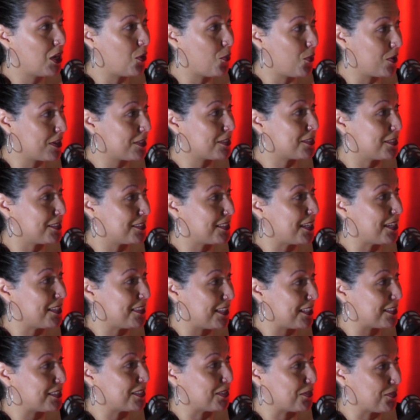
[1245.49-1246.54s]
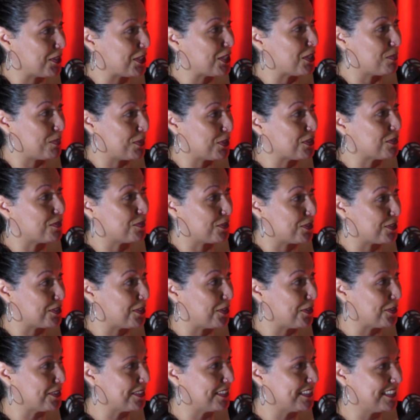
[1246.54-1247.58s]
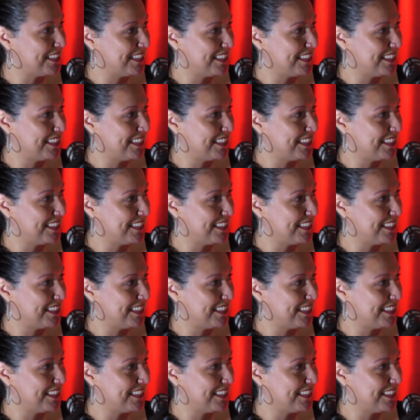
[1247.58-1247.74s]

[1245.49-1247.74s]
Wanted to say that's a really beautiful song.